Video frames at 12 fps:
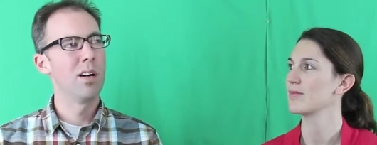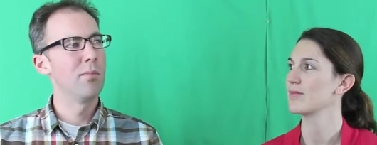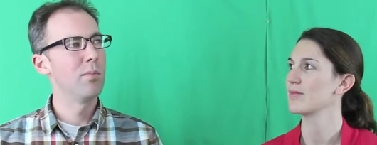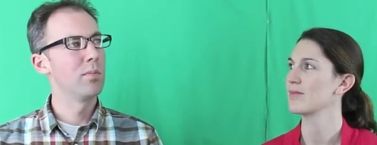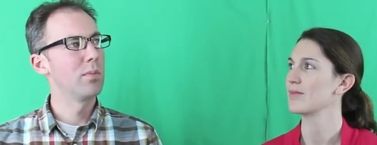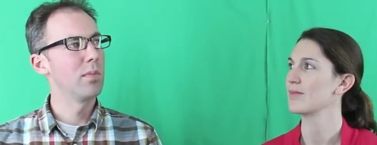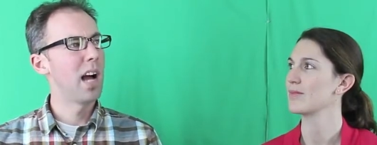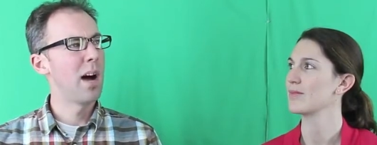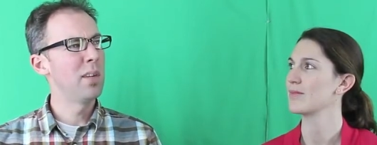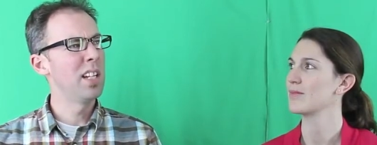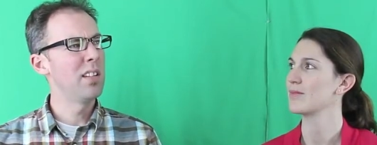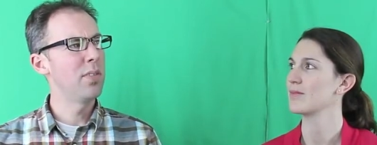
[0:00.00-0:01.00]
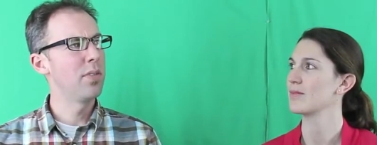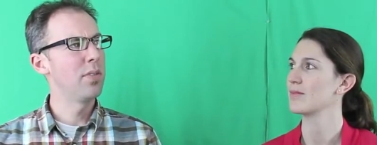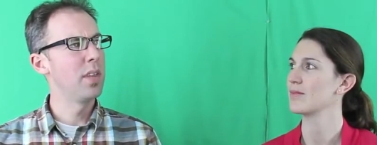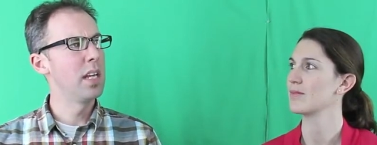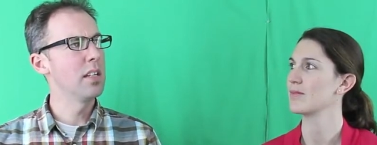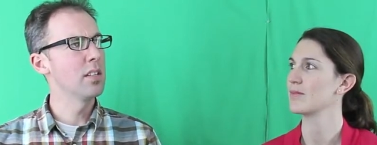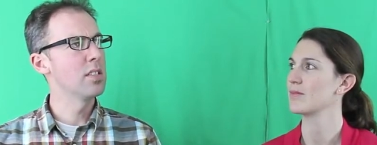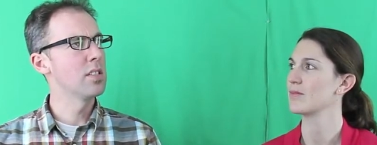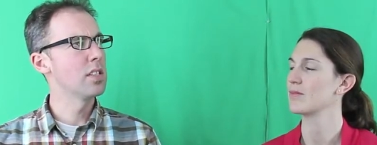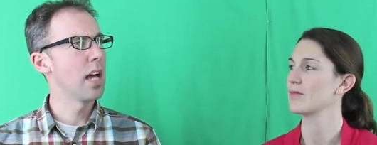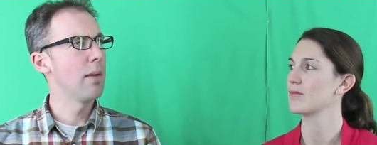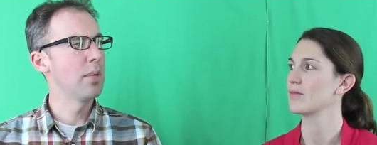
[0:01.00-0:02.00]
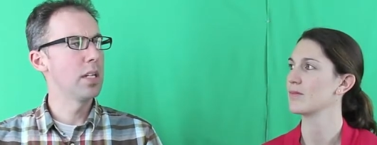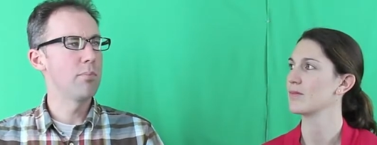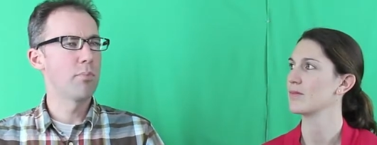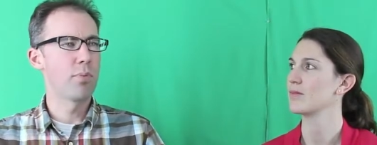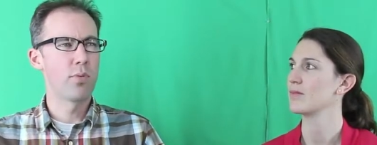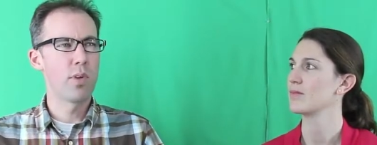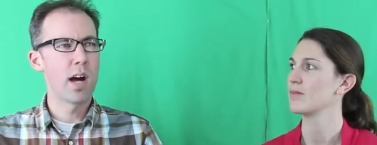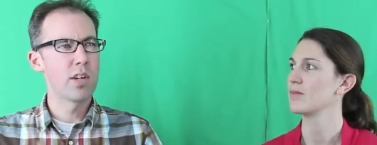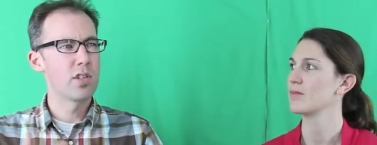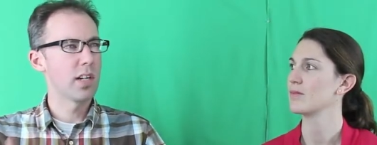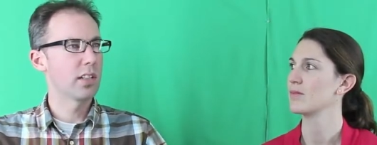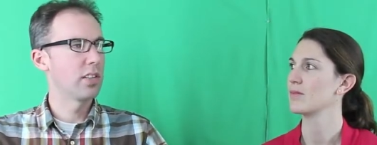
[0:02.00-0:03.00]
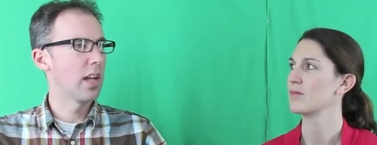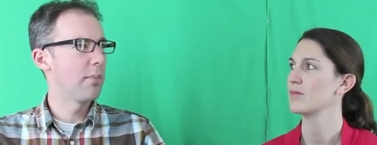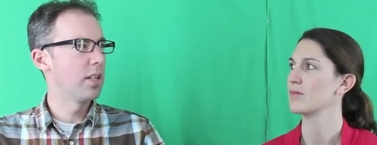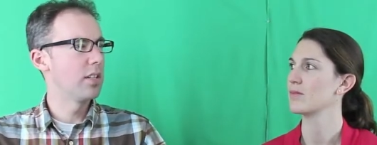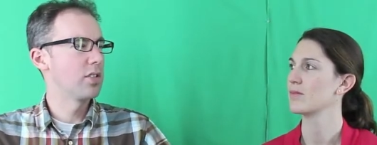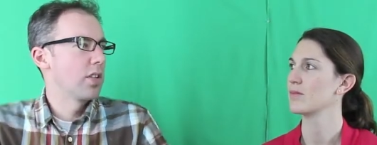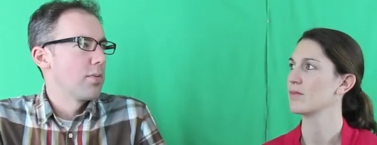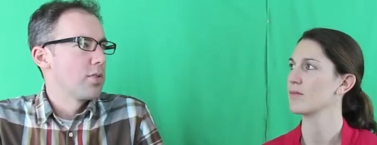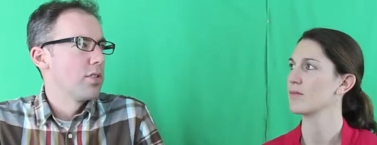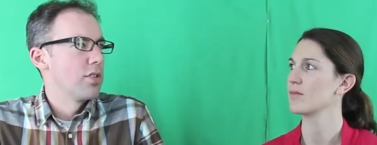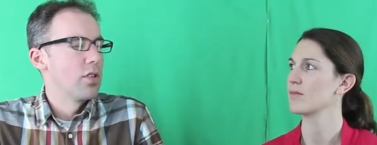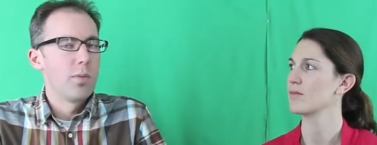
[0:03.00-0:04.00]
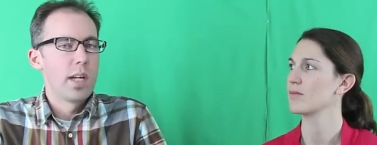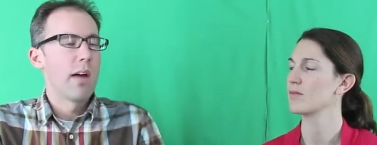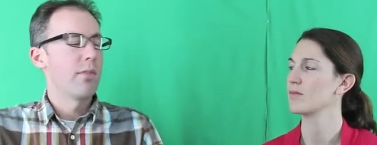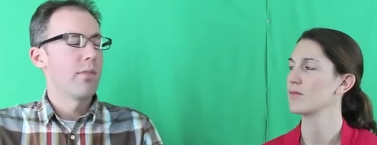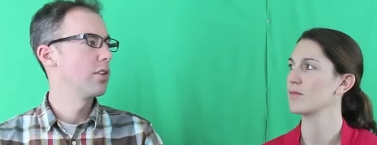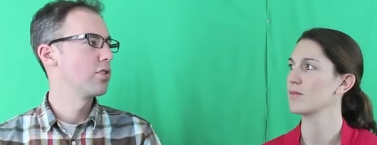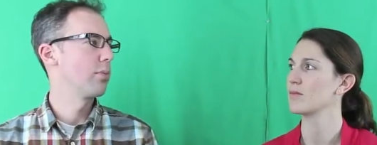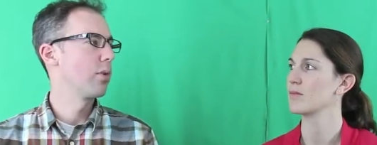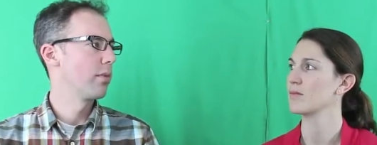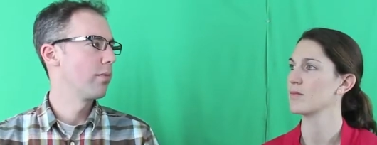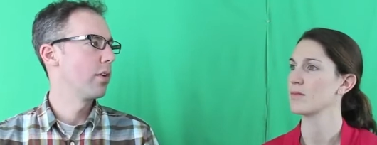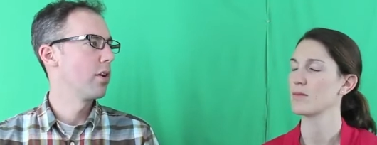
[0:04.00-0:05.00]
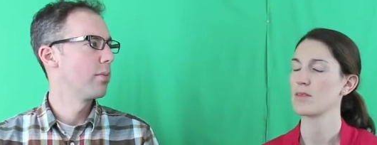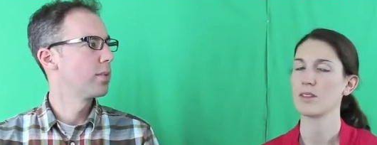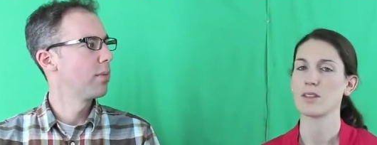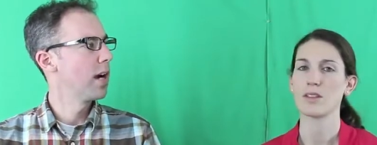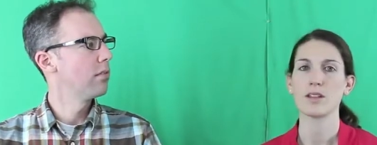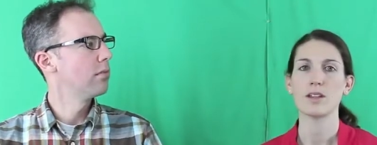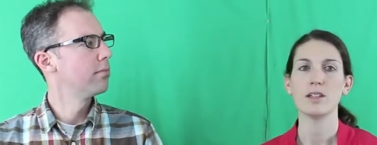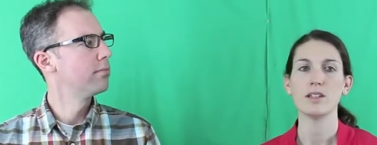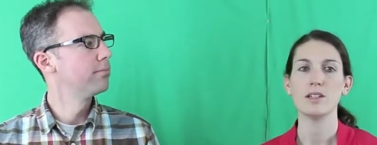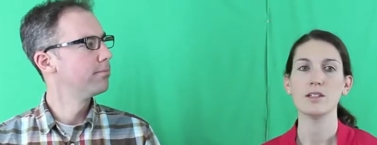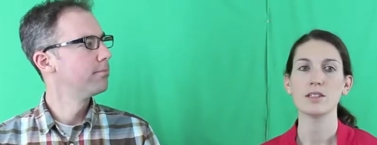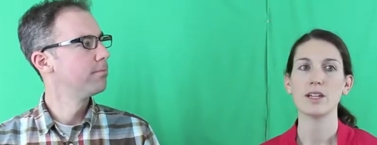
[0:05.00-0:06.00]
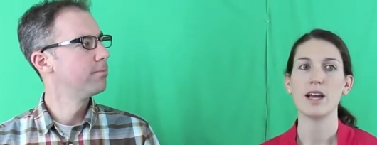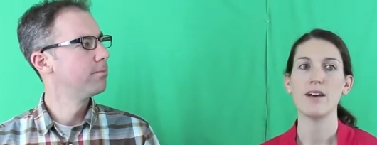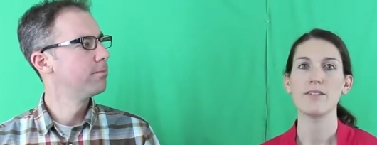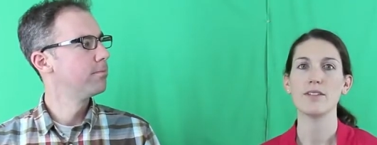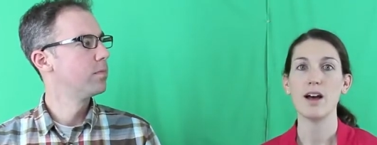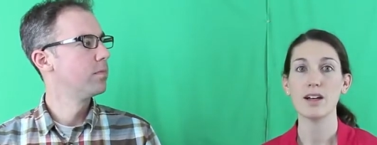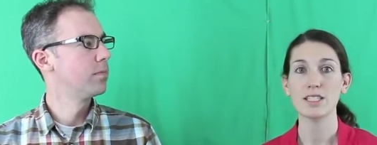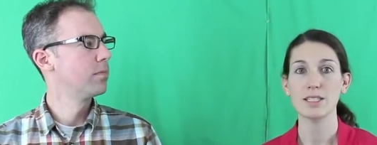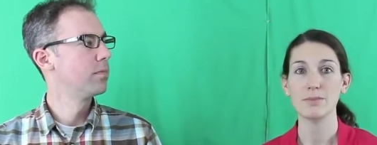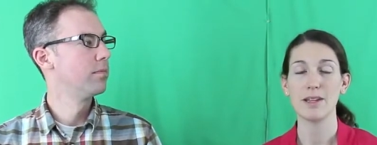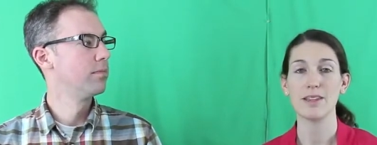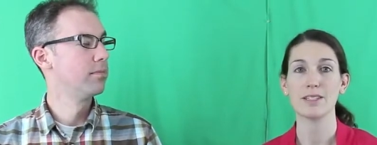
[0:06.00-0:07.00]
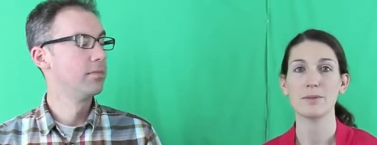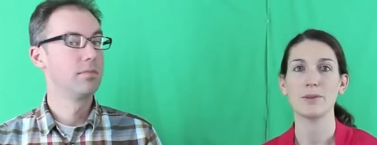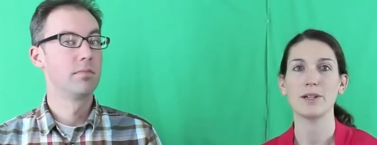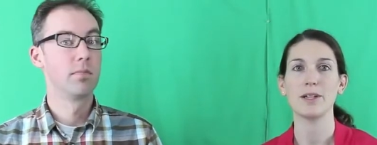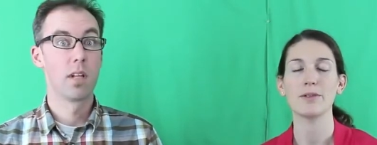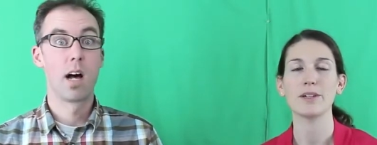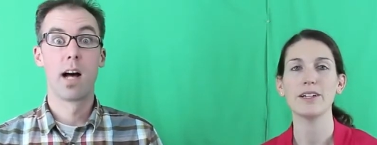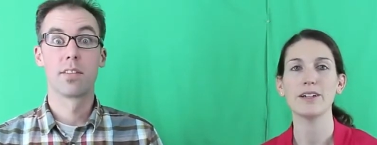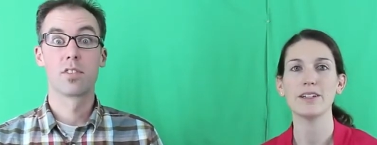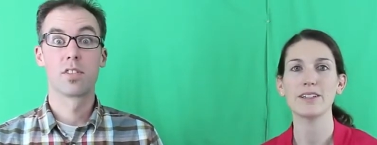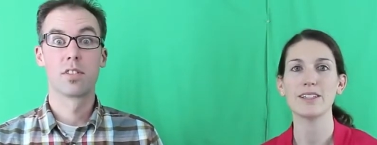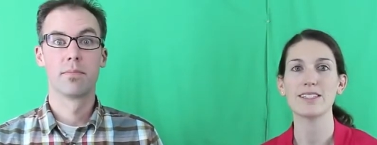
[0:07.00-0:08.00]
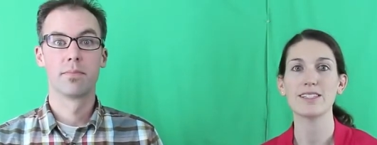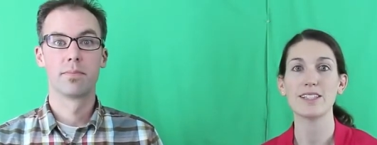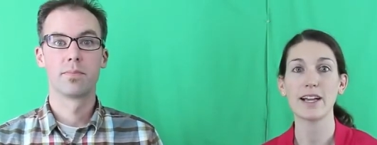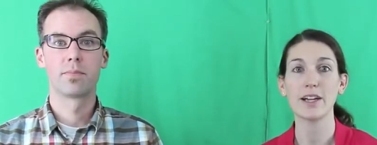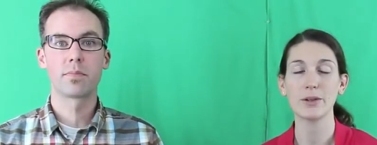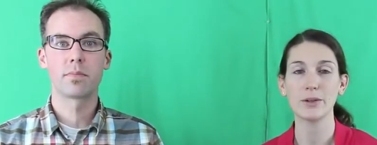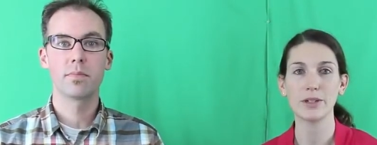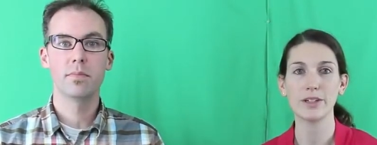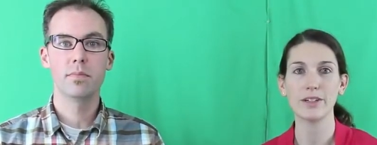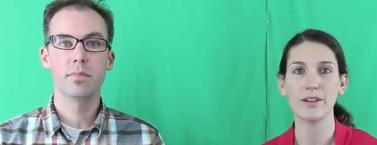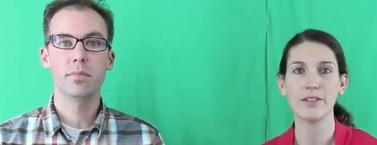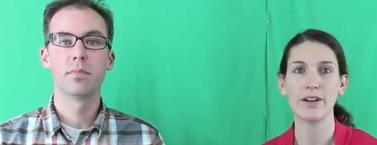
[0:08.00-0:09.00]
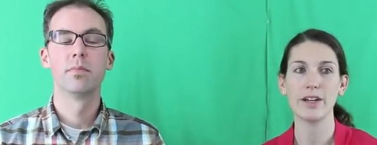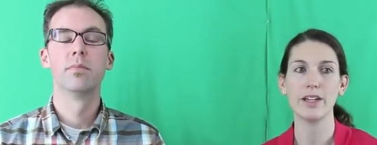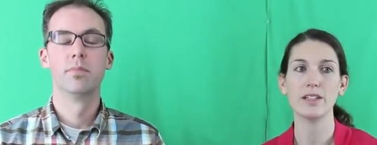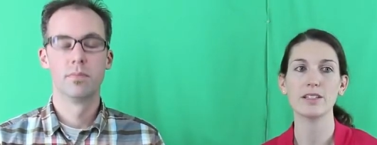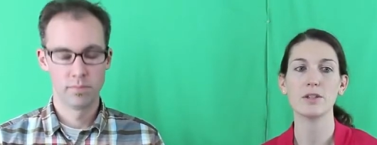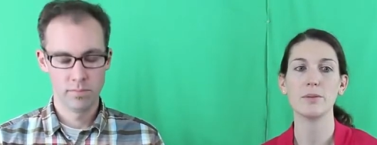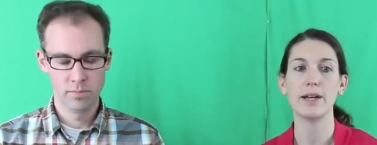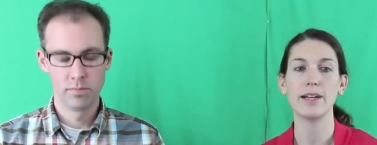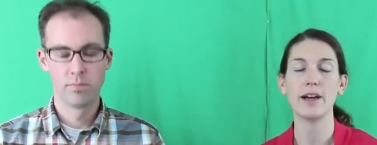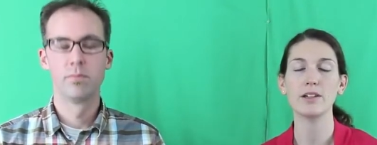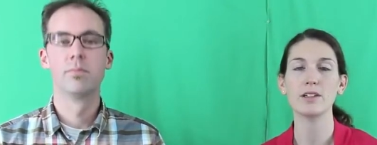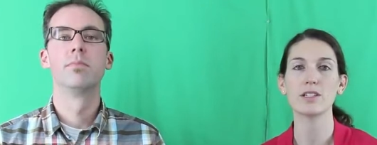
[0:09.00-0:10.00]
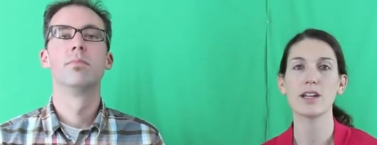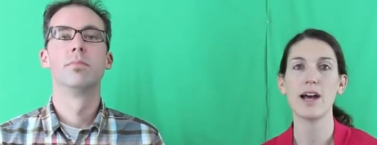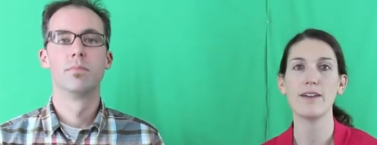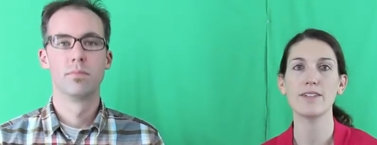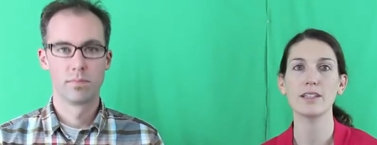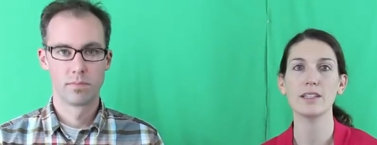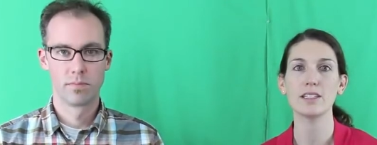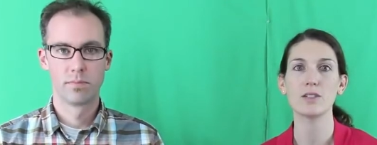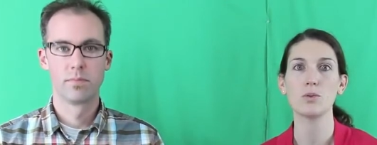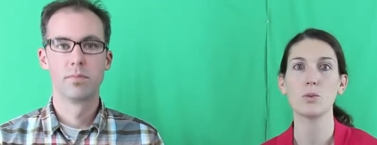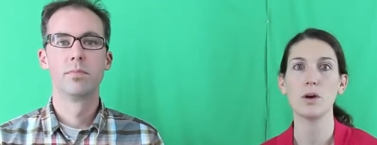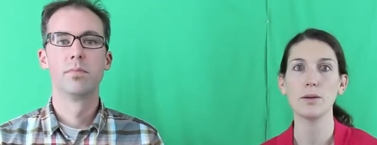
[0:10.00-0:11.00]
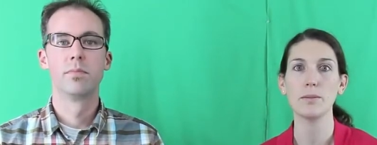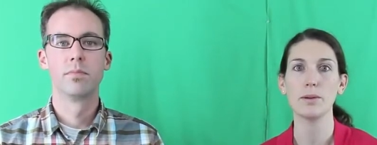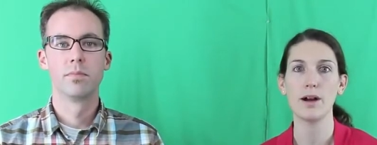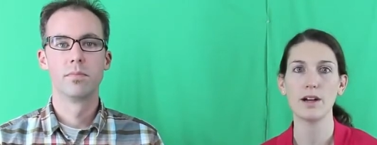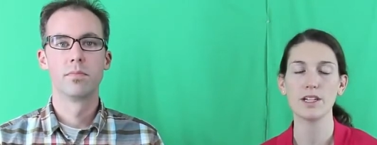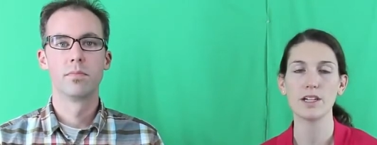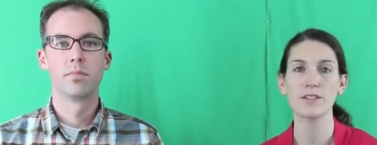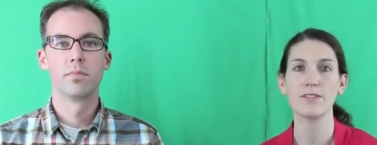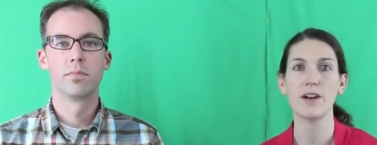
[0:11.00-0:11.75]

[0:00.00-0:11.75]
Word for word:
Speaker 1: um, how many things, how many projects, how many descriptions should we have for our digital portfolio, Ms. Brown?
Speaker 2: you should have lots by this point. We're lots. here in the second quarter already, mm -hmm. so mm-hmm. by now you should have at least one project